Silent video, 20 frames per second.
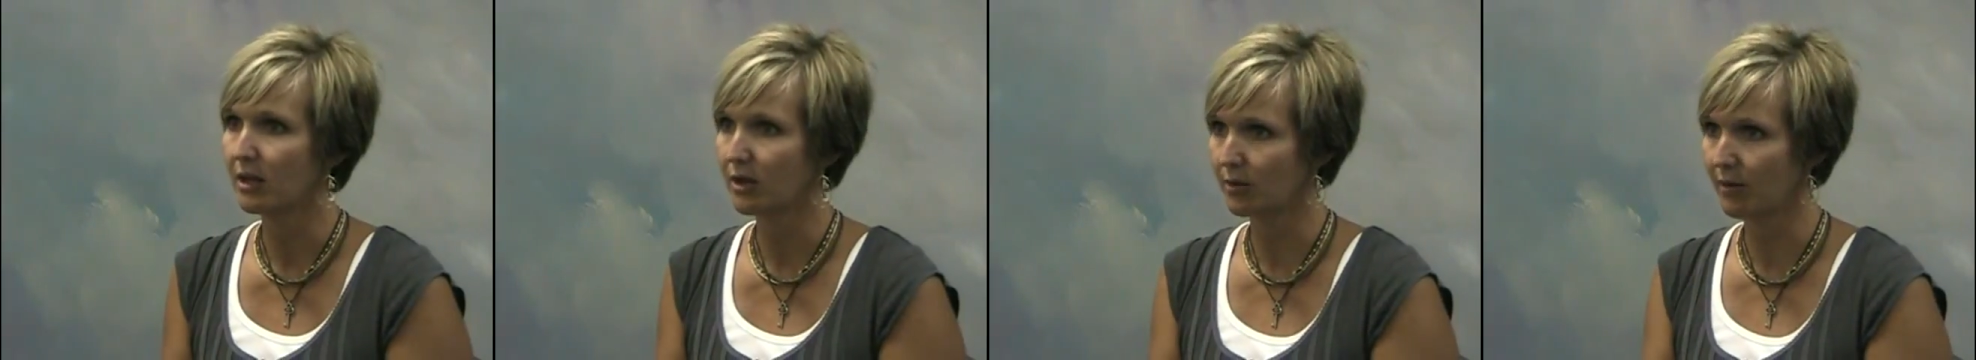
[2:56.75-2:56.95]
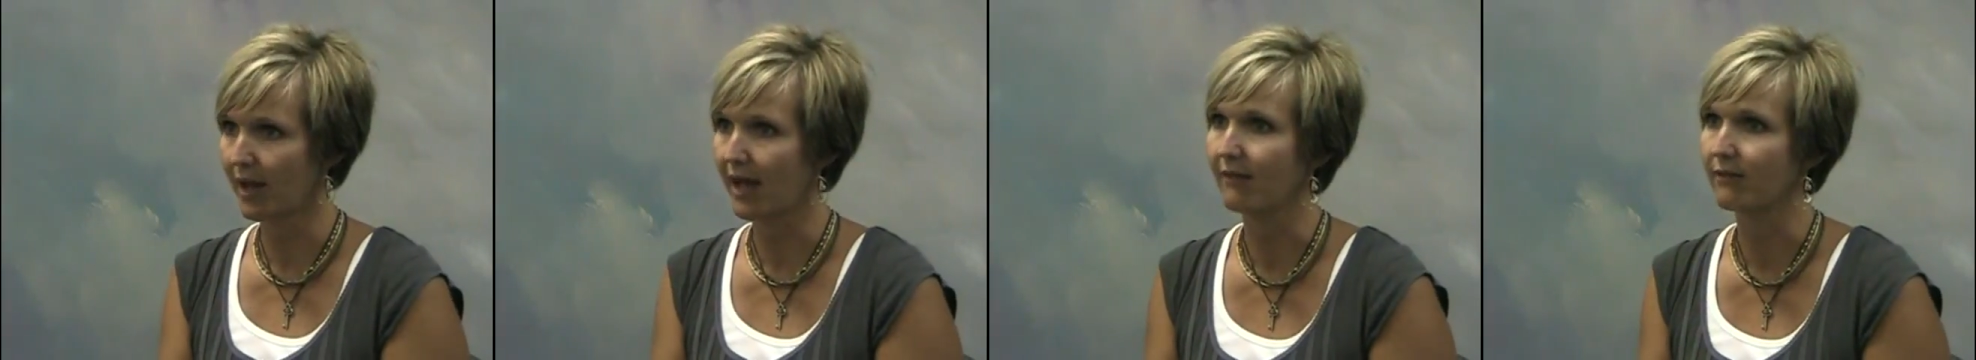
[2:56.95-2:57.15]

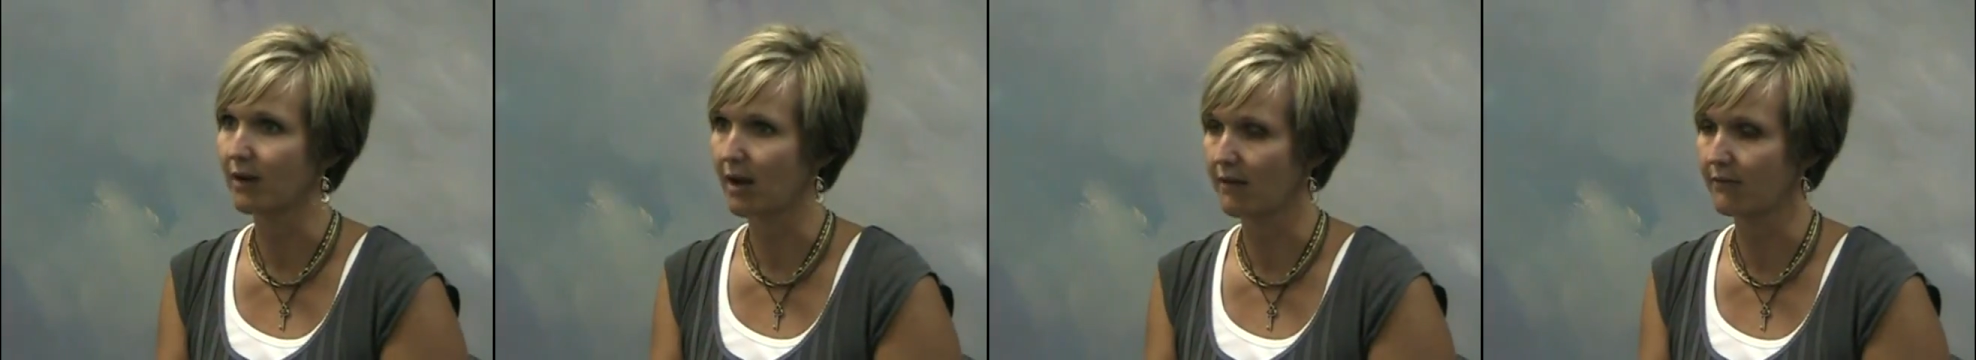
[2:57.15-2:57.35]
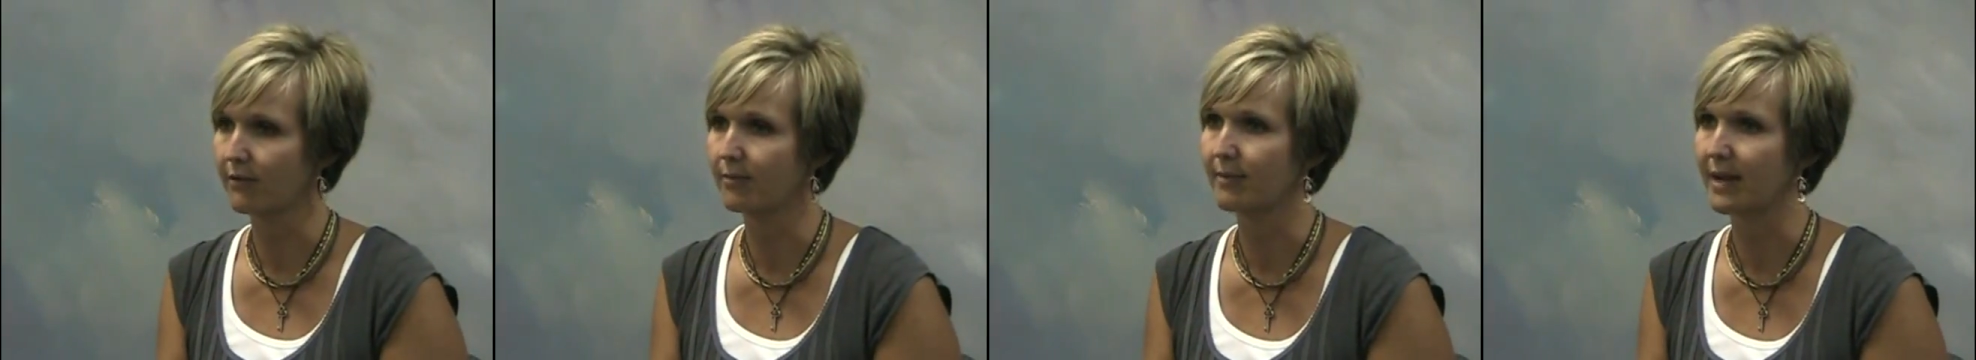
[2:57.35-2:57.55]
you'll have
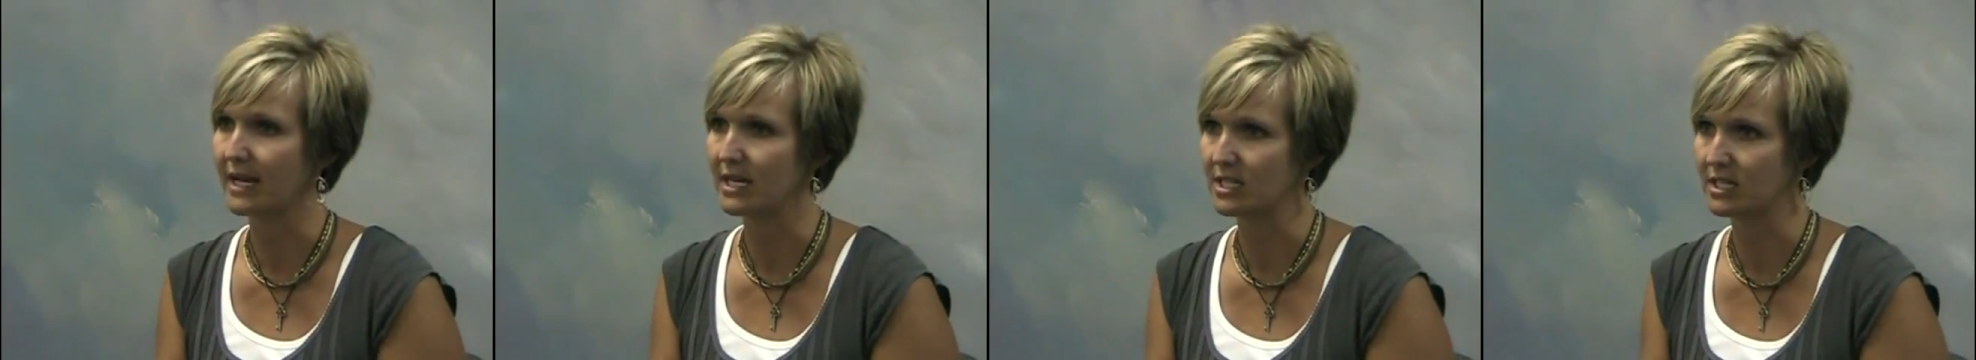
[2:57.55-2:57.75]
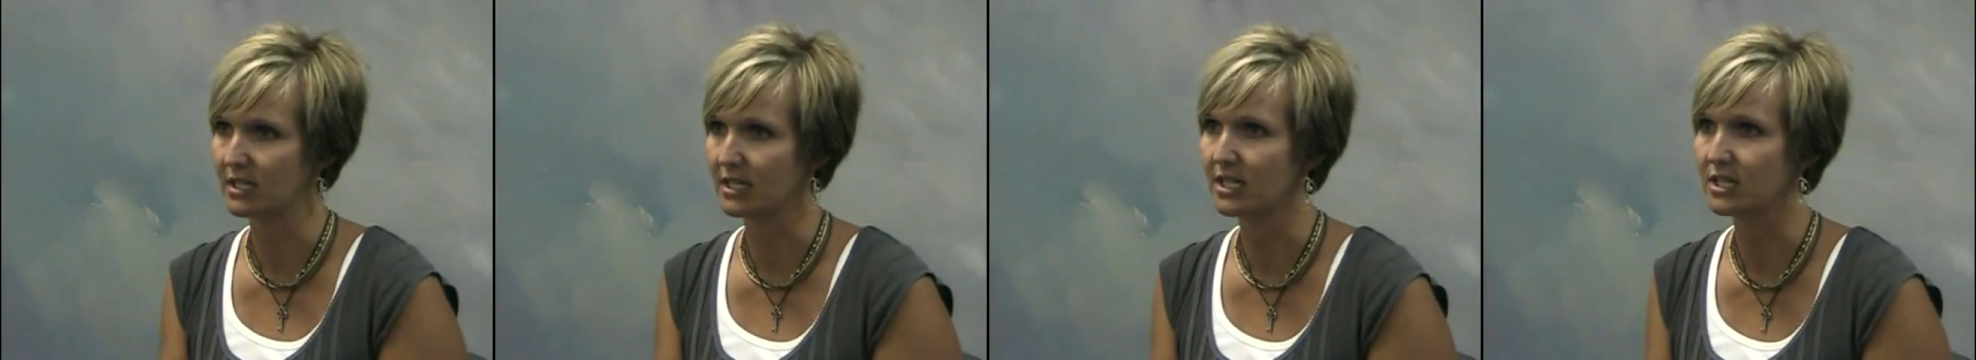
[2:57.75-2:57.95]

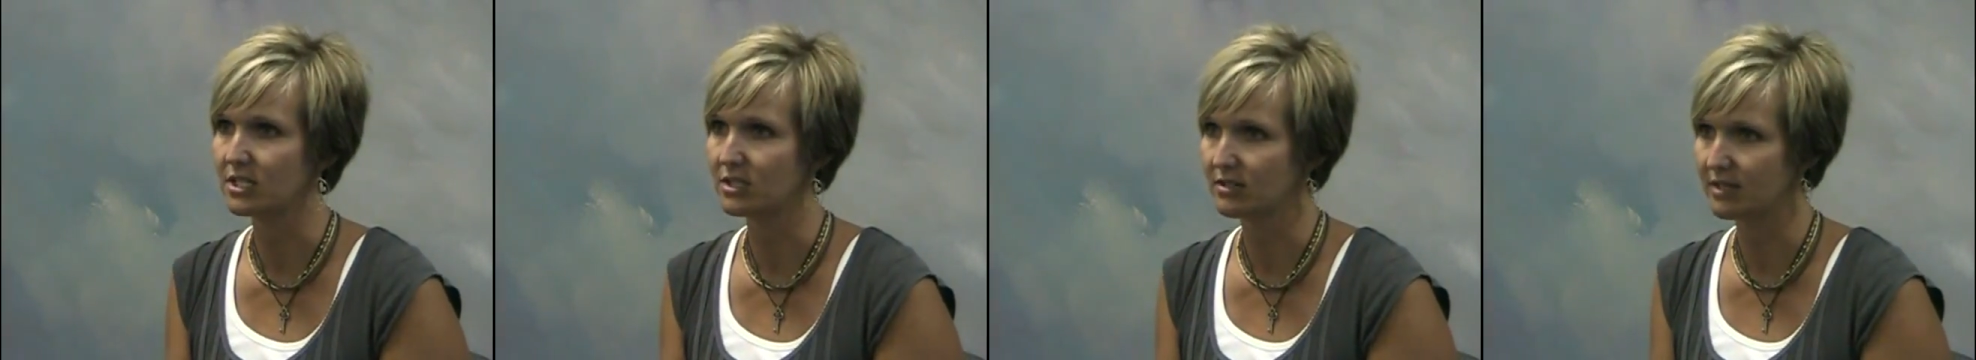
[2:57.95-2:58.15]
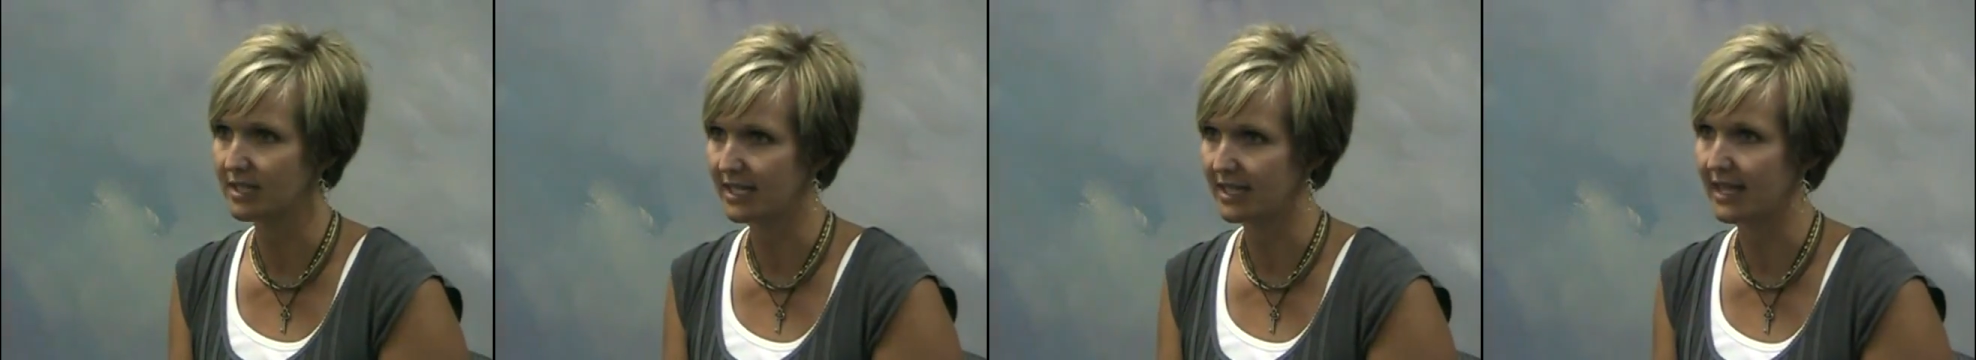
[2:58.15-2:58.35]
confirmation
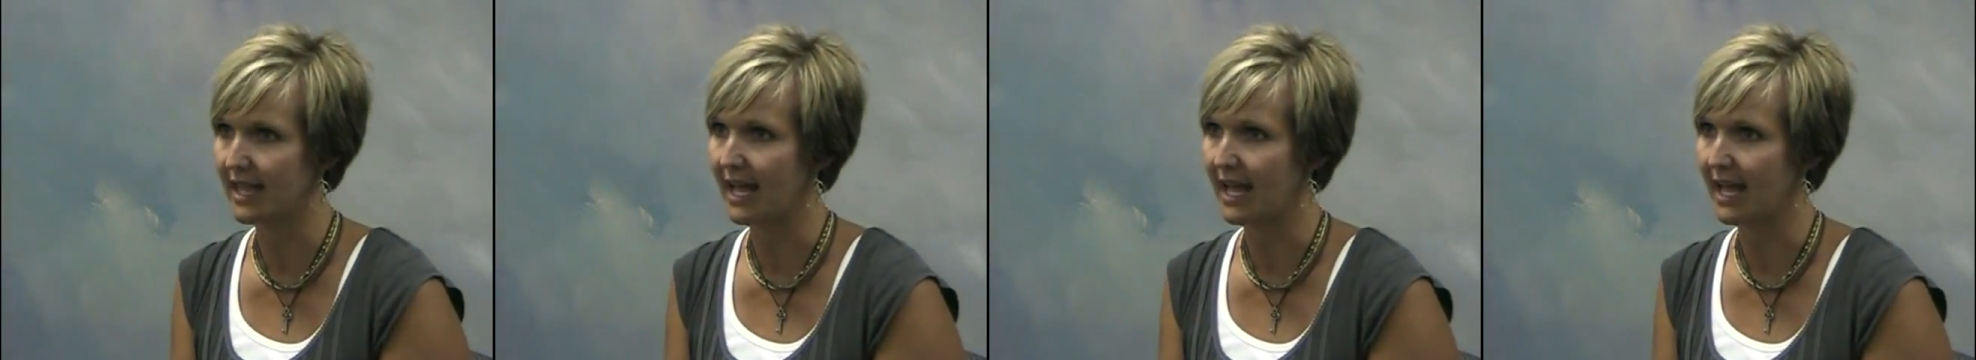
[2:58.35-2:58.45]
that you did